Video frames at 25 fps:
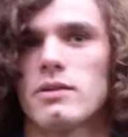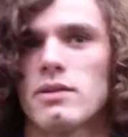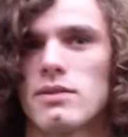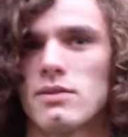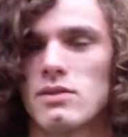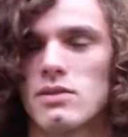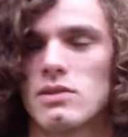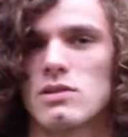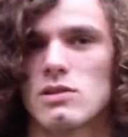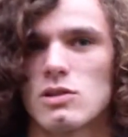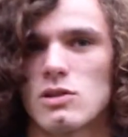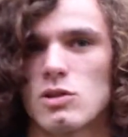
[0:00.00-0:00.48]
have
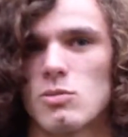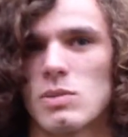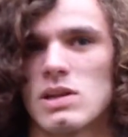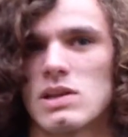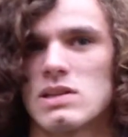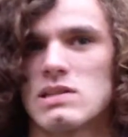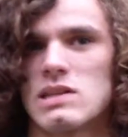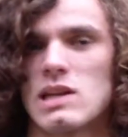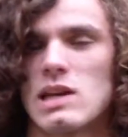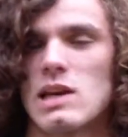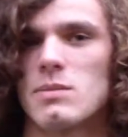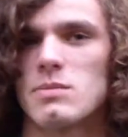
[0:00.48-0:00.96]
to slow my
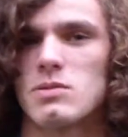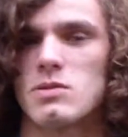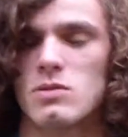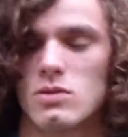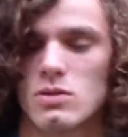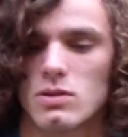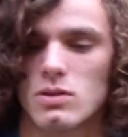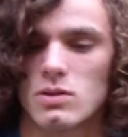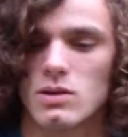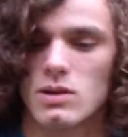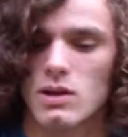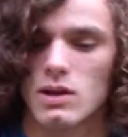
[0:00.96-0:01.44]
steps
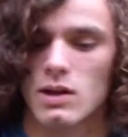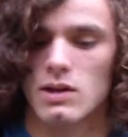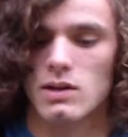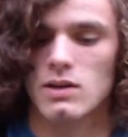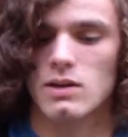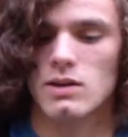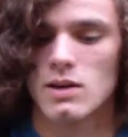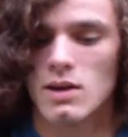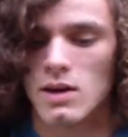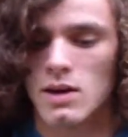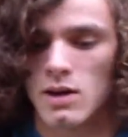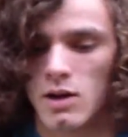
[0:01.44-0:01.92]
or kind
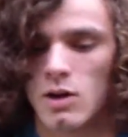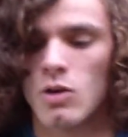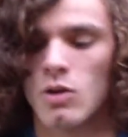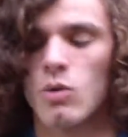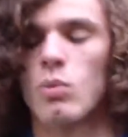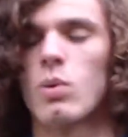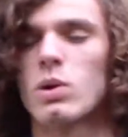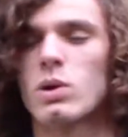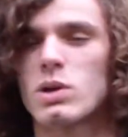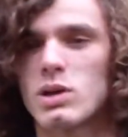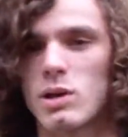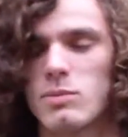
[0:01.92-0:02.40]
of
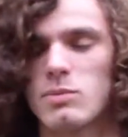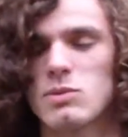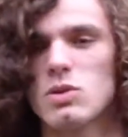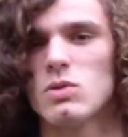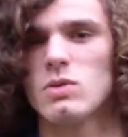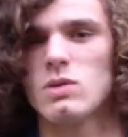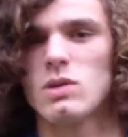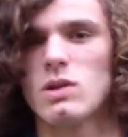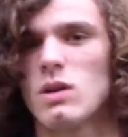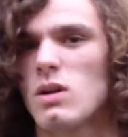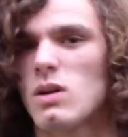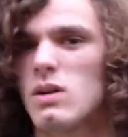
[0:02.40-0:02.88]
work up to
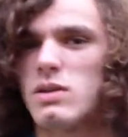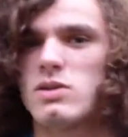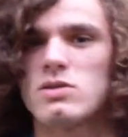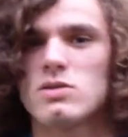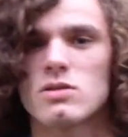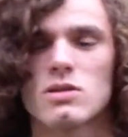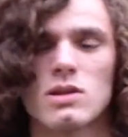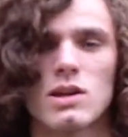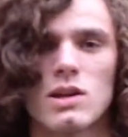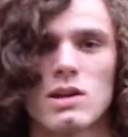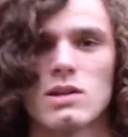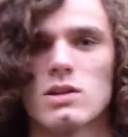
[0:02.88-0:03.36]
it at all. I
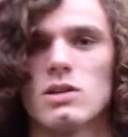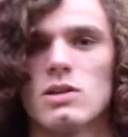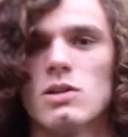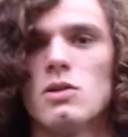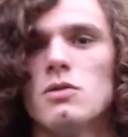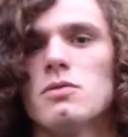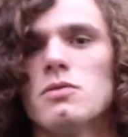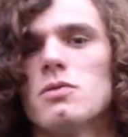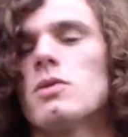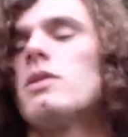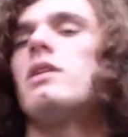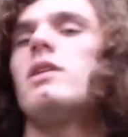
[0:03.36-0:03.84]
just kind of go
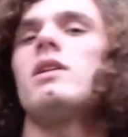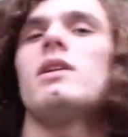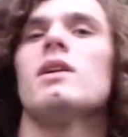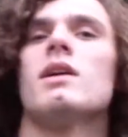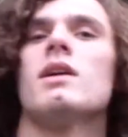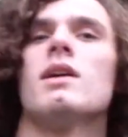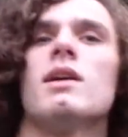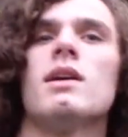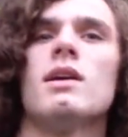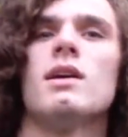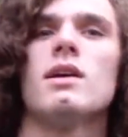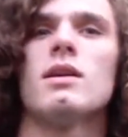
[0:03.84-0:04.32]
for it.
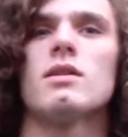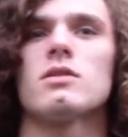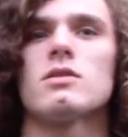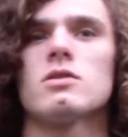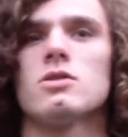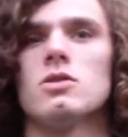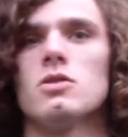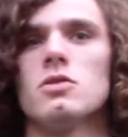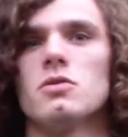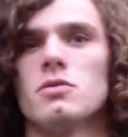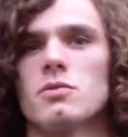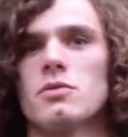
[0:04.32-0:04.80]

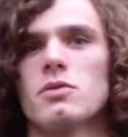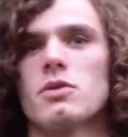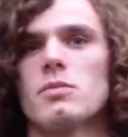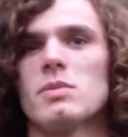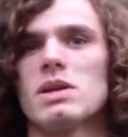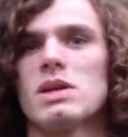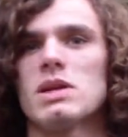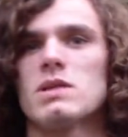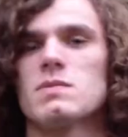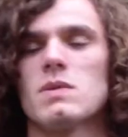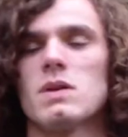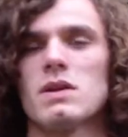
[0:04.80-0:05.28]
So for
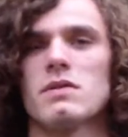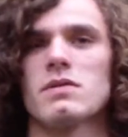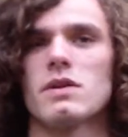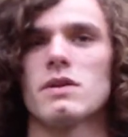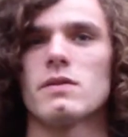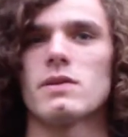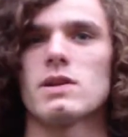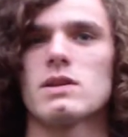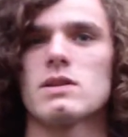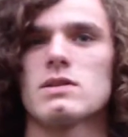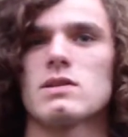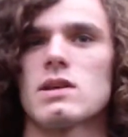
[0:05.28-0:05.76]
me, it's my
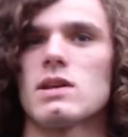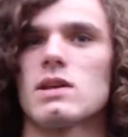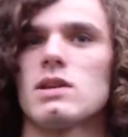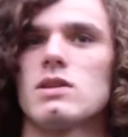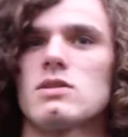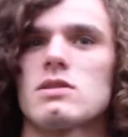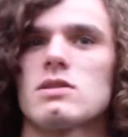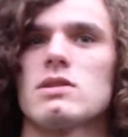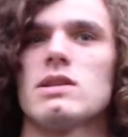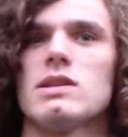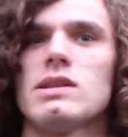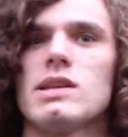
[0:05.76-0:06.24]
favorite because I can
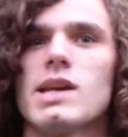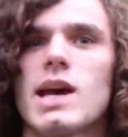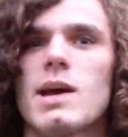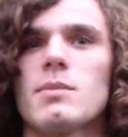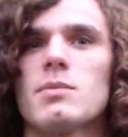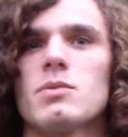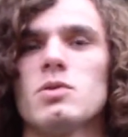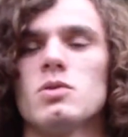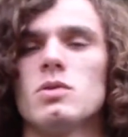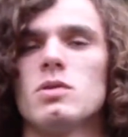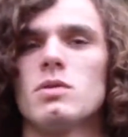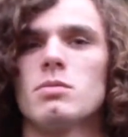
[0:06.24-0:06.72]
just
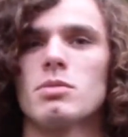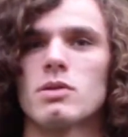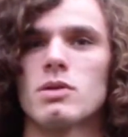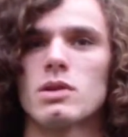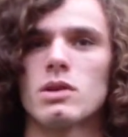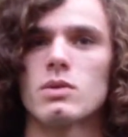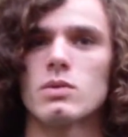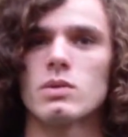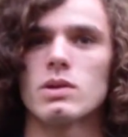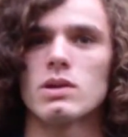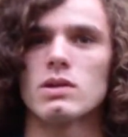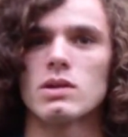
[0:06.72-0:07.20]
adapt to it pretty
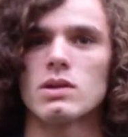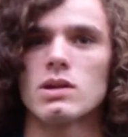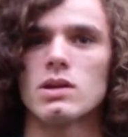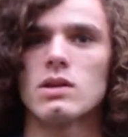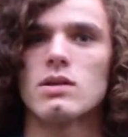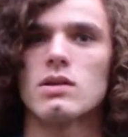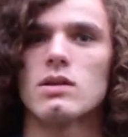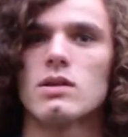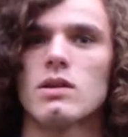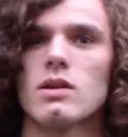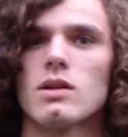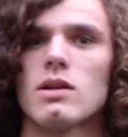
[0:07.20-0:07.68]
quickly
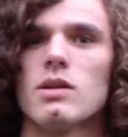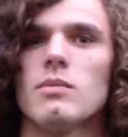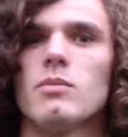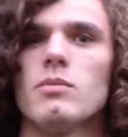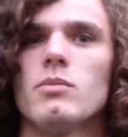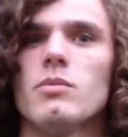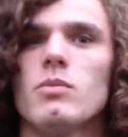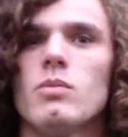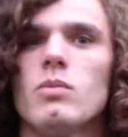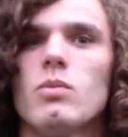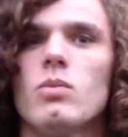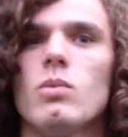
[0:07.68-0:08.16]

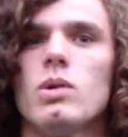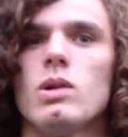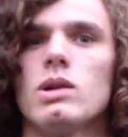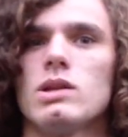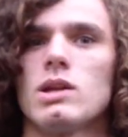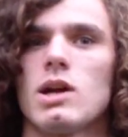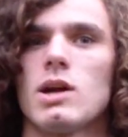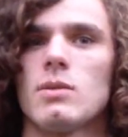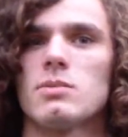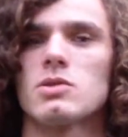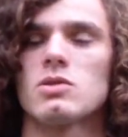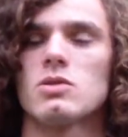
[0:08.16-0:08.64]
when
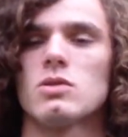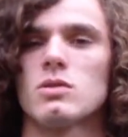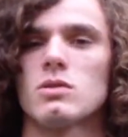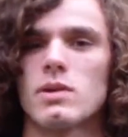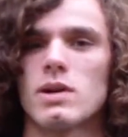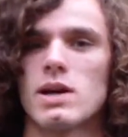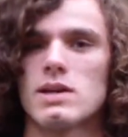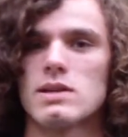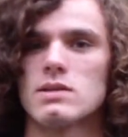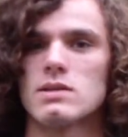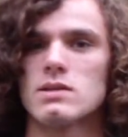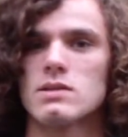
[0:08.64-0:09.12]
an obstacle
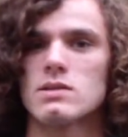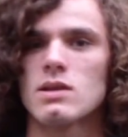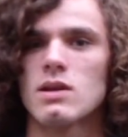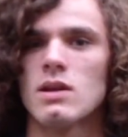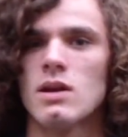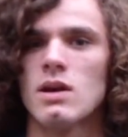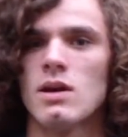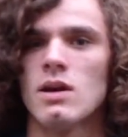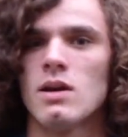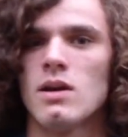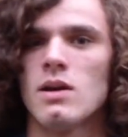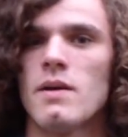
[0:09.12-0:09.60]
arises.
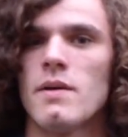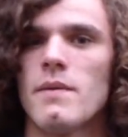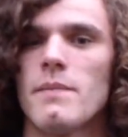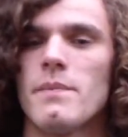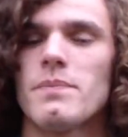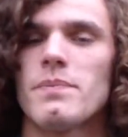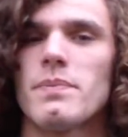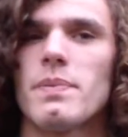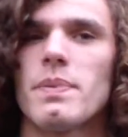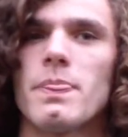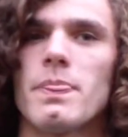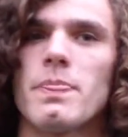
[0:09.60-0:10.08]

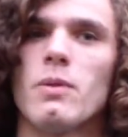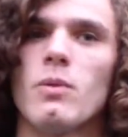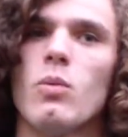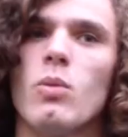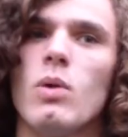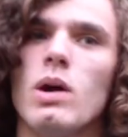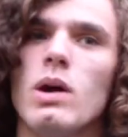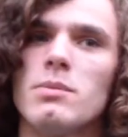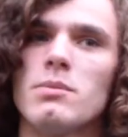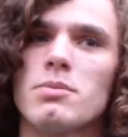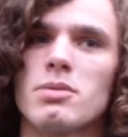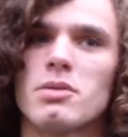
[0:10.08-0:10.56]
The
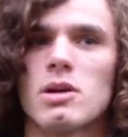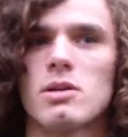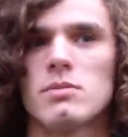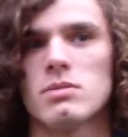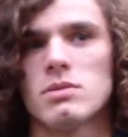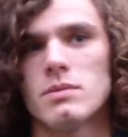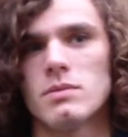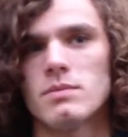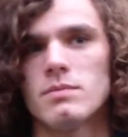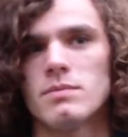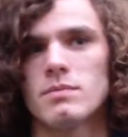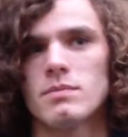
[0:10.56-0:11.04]
one
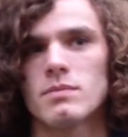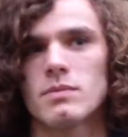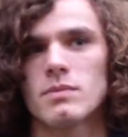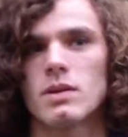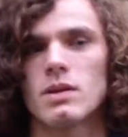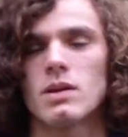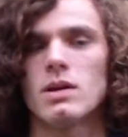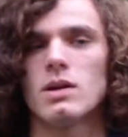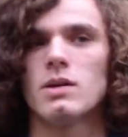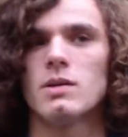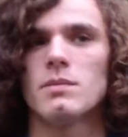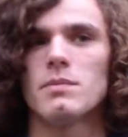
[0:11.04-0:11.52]
problem
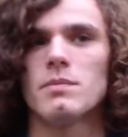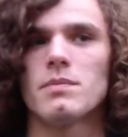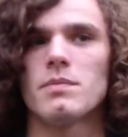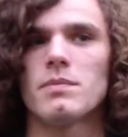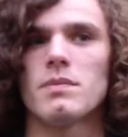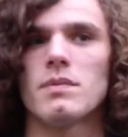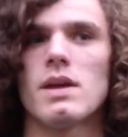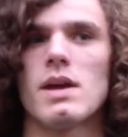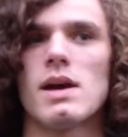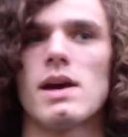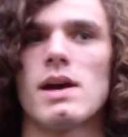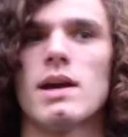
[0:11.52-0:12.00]

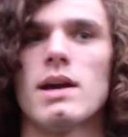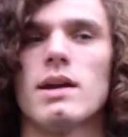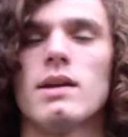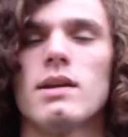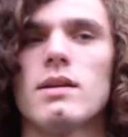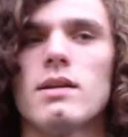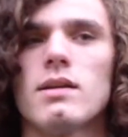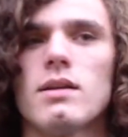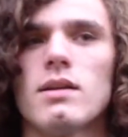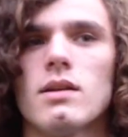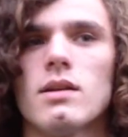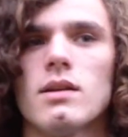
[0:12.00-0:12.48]
that
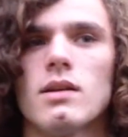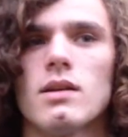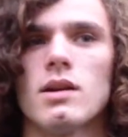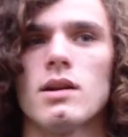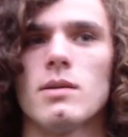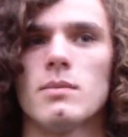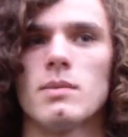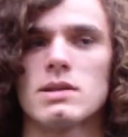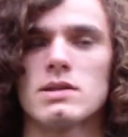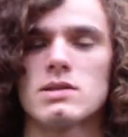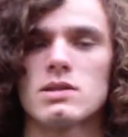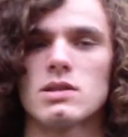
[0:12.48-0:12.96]

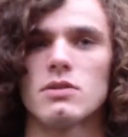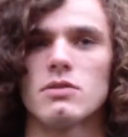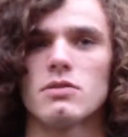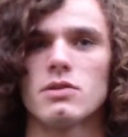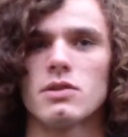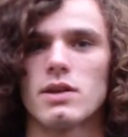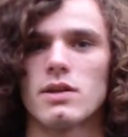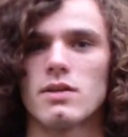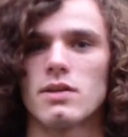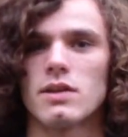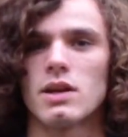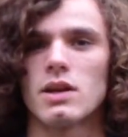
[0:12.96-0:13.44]
myself
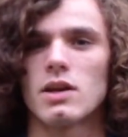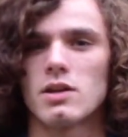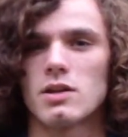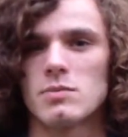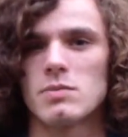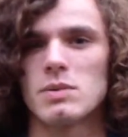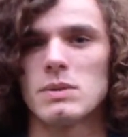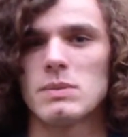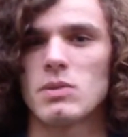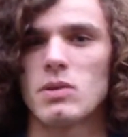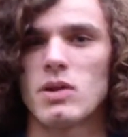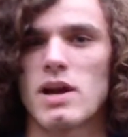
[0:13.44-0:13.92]
and I think other
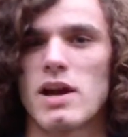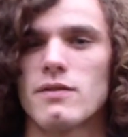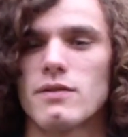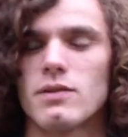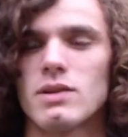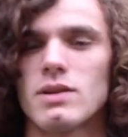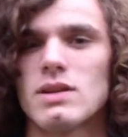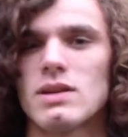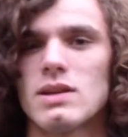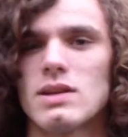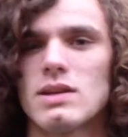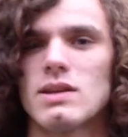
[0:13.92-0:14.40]
people have
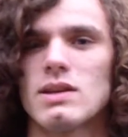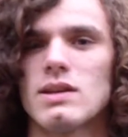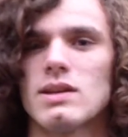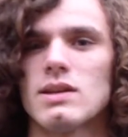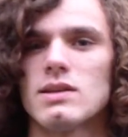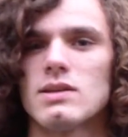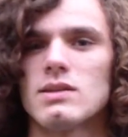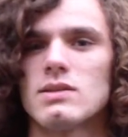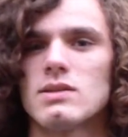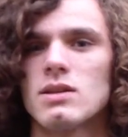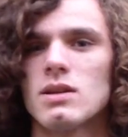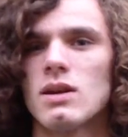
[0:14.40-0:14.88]
with it
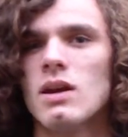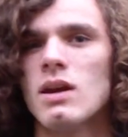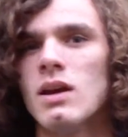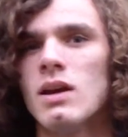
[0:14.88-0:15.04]
is